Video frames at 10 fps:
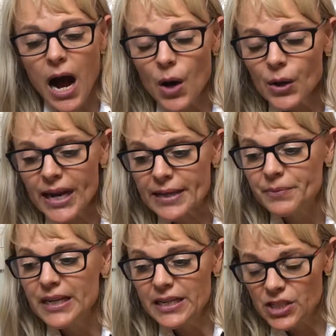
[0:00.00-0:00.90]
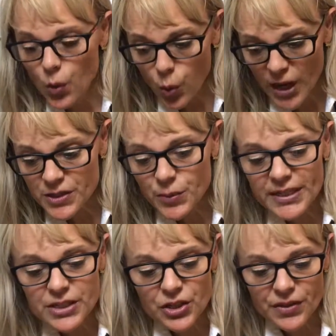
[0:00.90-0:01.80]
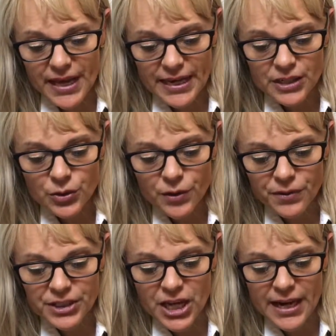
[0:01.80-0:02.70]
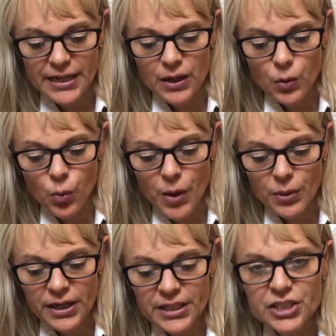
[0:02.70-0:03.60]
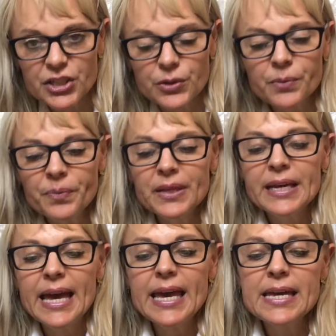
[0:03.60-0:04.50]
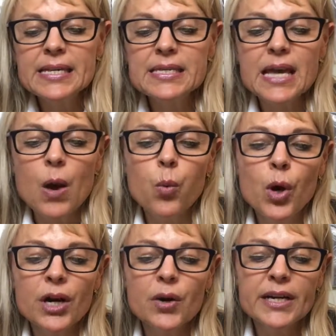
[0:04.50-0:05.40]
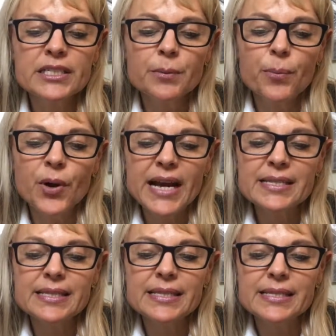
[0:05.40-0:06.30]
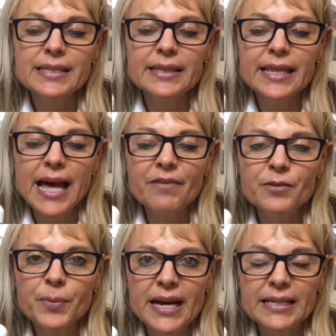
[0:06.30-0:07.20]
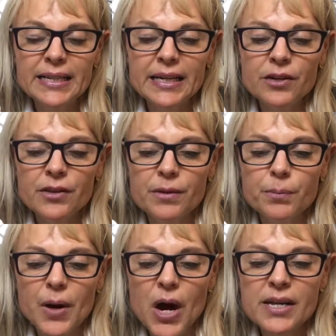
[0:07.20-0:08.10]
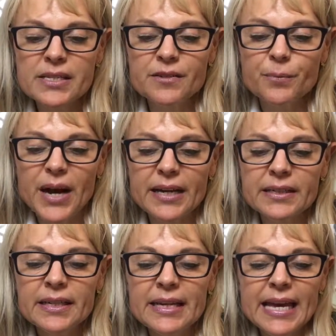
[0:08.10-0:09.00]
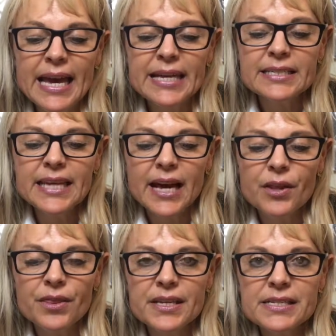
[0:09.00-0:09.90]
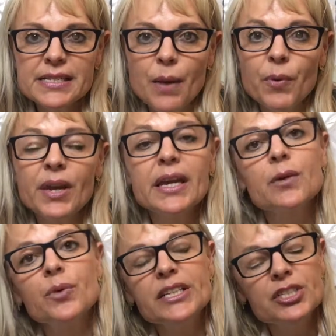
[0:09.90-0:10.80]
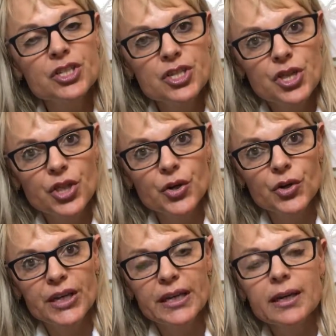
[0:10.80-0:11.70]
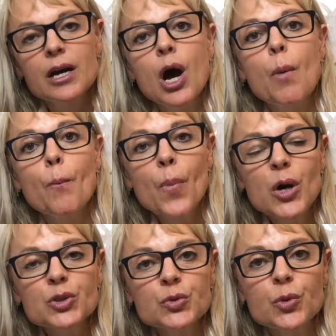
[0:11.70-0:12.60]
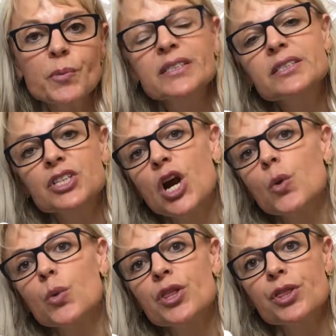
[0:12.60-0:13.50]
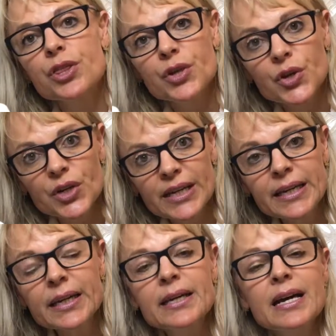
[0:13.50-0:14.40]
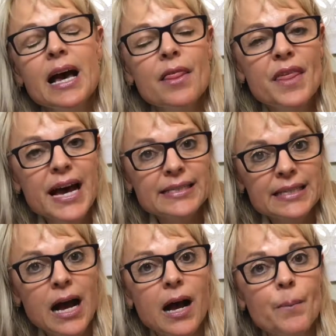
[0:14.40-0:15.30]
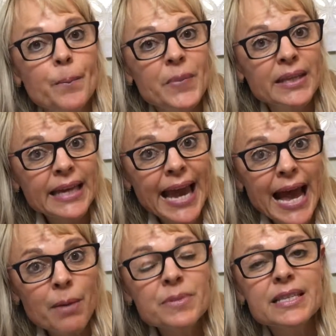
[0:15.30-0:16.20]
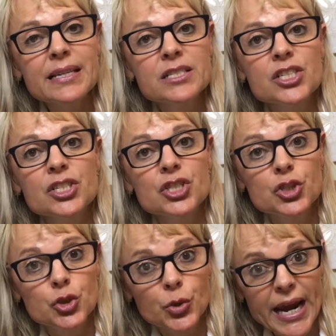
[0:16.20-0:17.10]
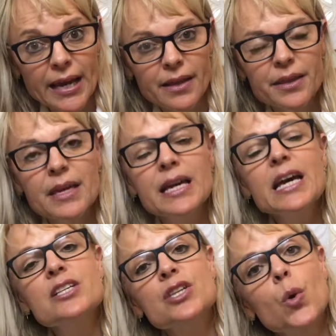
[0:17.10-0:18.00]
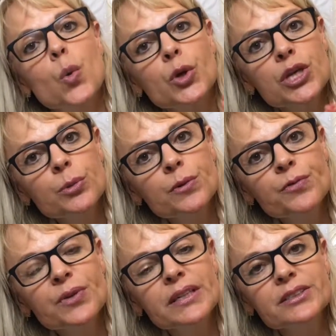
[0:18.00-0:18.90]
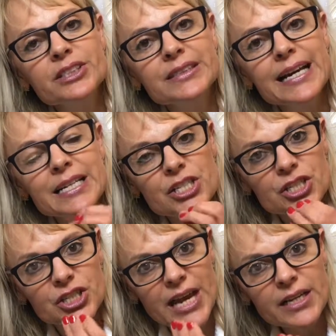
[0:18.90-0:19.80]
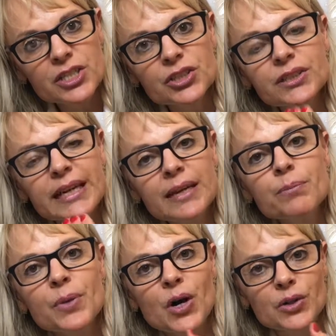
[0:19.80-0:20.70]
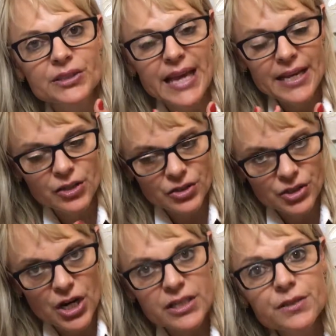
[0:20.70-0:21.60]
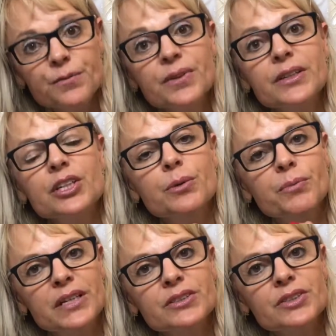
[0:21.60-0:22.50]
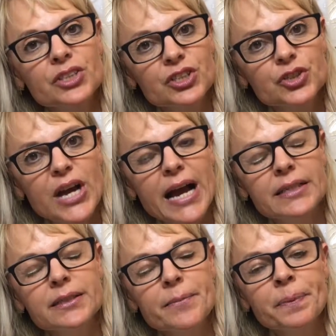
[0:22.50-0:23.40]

Okay, so once we insert that into our vagina, what we're going to do is we're going to press this left button here, the positive button, until this number here reaches 30. Most women start with 30. That's milliamps, that's the strength. So you will feel just a gentle impulse and you'll start to feel your muscles contract.